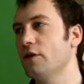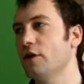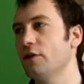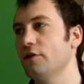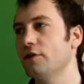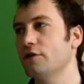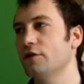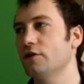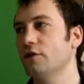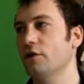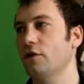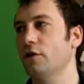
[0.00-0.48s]

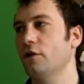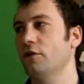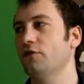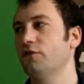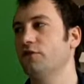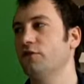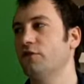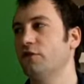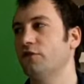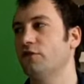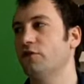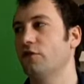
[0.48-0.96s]
I think the
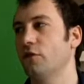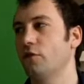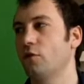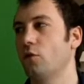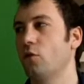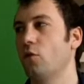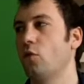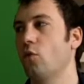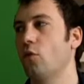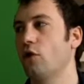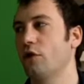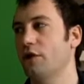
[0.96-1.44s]
answer,
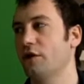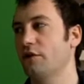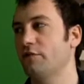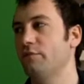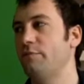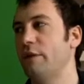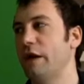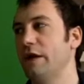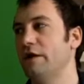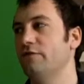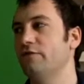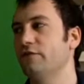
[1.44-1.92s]
so what
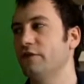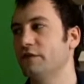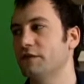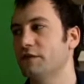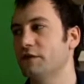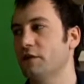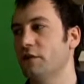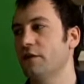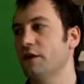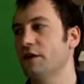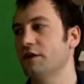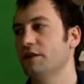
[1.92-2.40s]
kind of
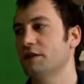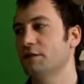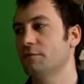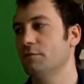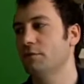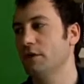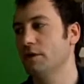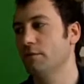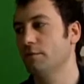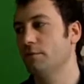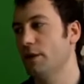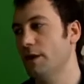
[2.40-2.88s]
benefits are there
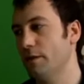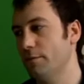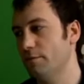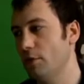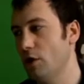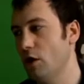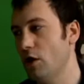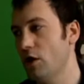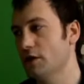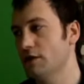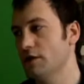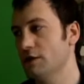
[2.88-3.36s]
to me, be
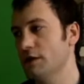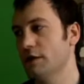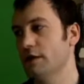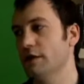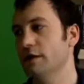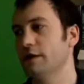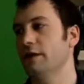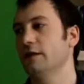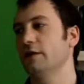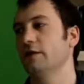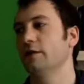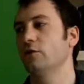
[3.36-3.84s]
it
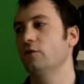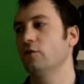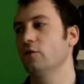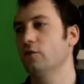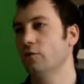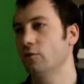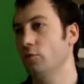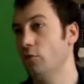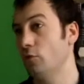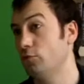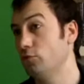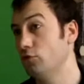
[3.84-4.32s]
personally
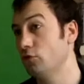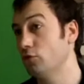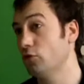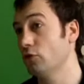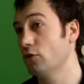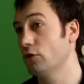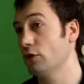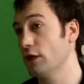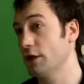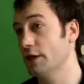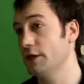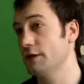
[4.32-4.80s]
or more
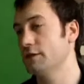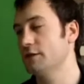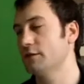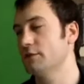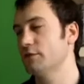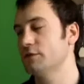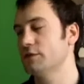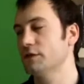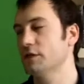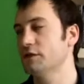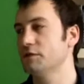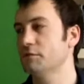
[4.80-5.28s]
broadly
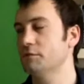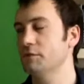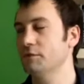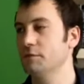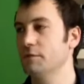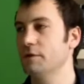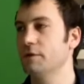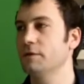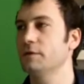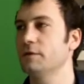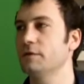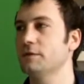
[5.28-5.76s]
to the research
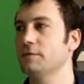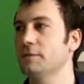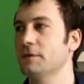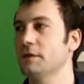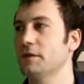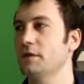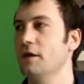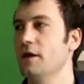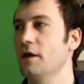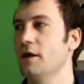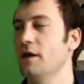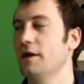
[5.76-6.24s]
community? I mean,
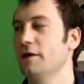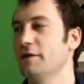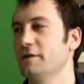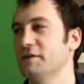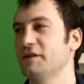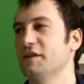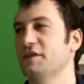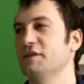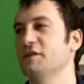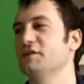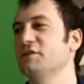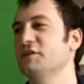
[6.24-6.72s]
OSB
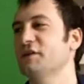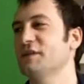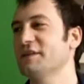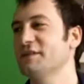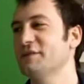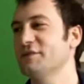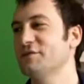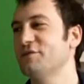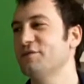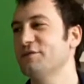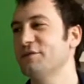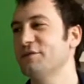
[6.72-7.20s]
sounds like